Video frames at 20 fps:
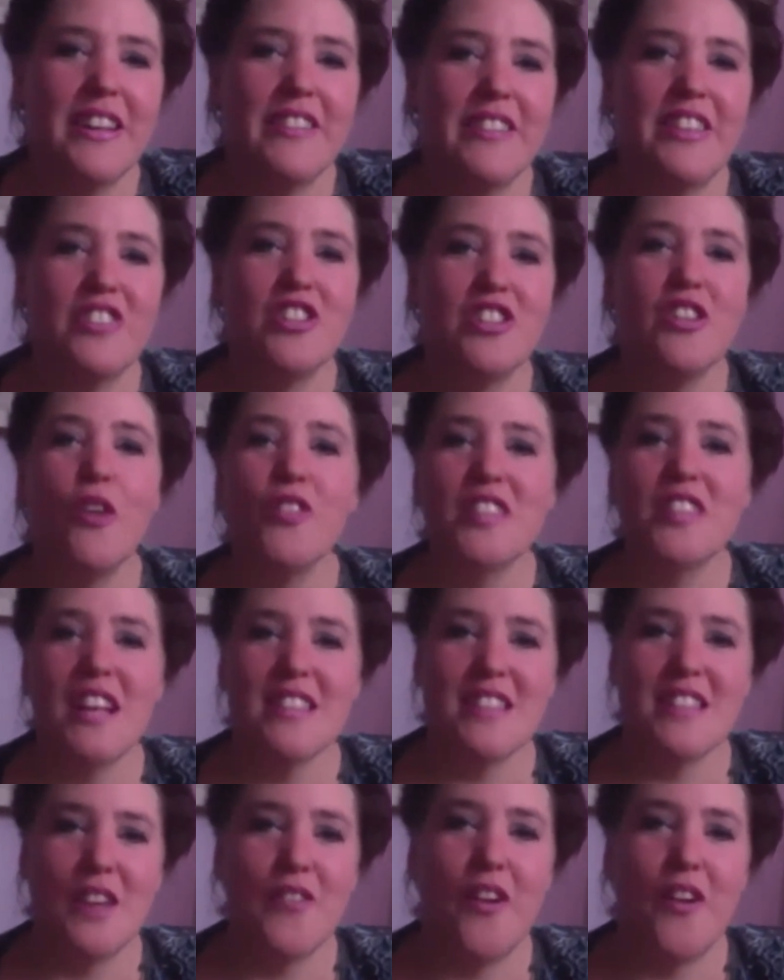She obviously has
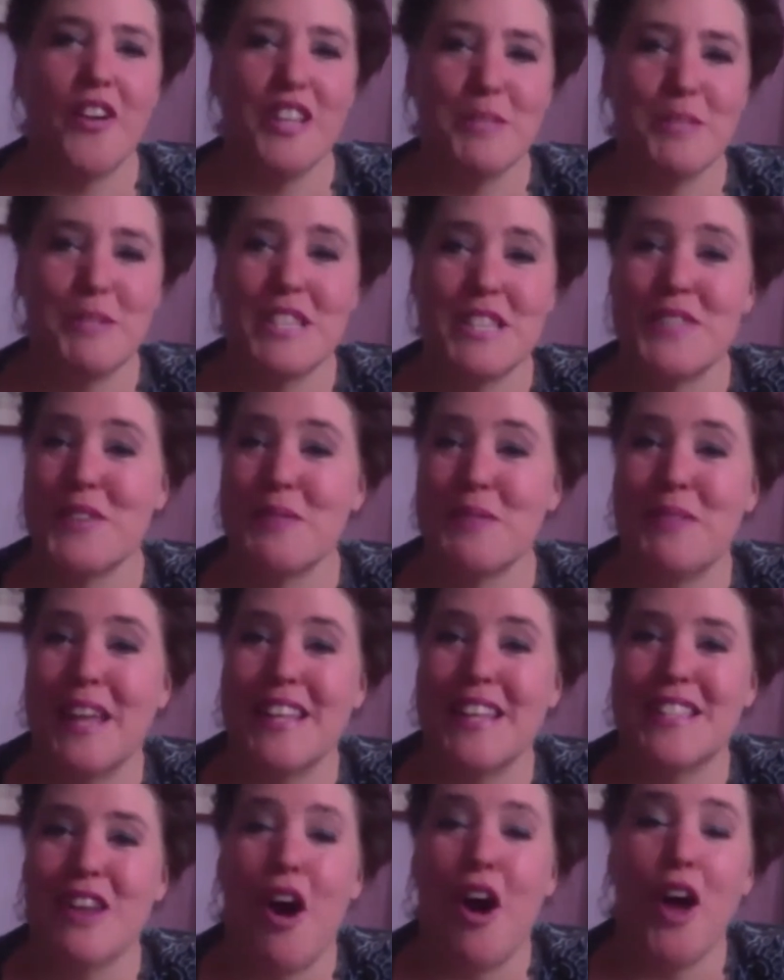that very specific place
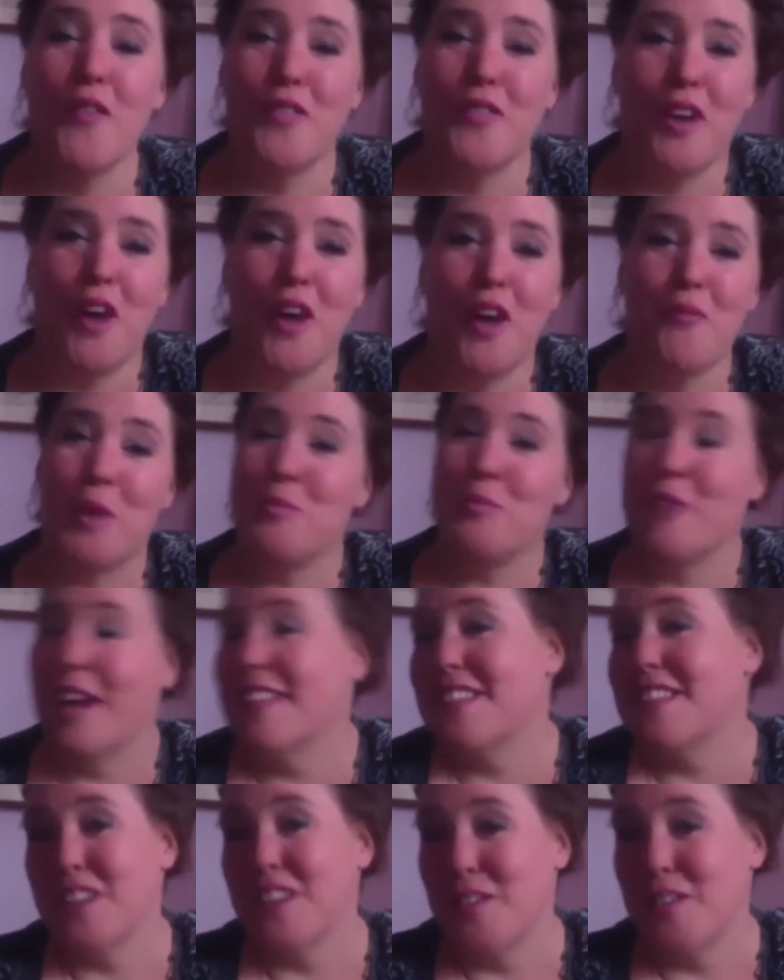that I've
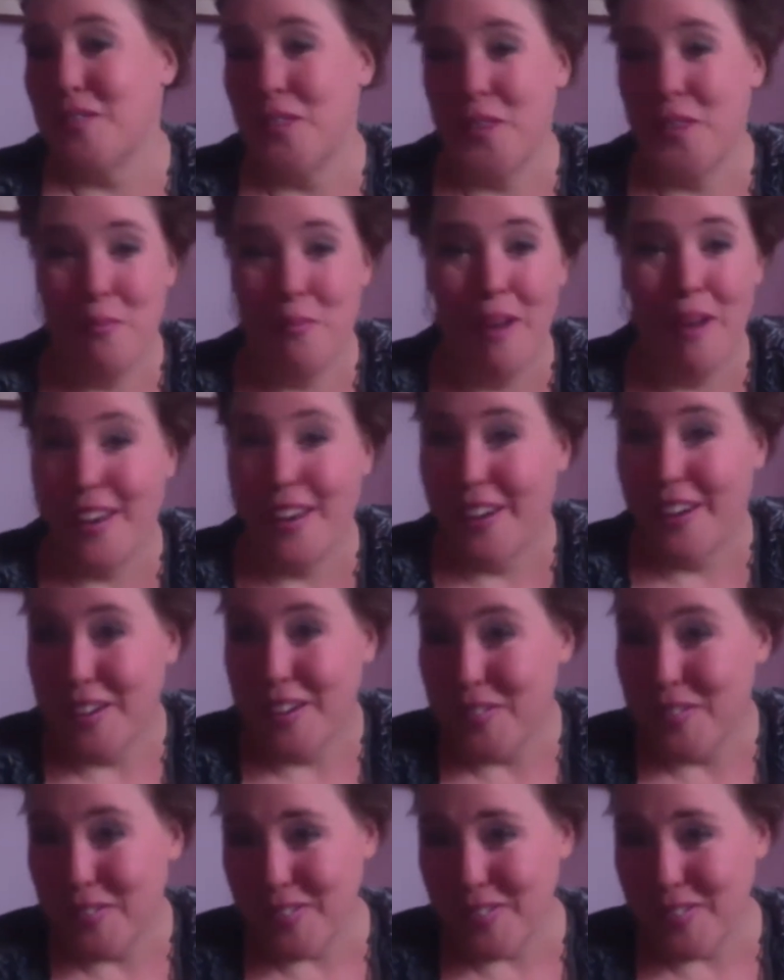appropriated her for in my life.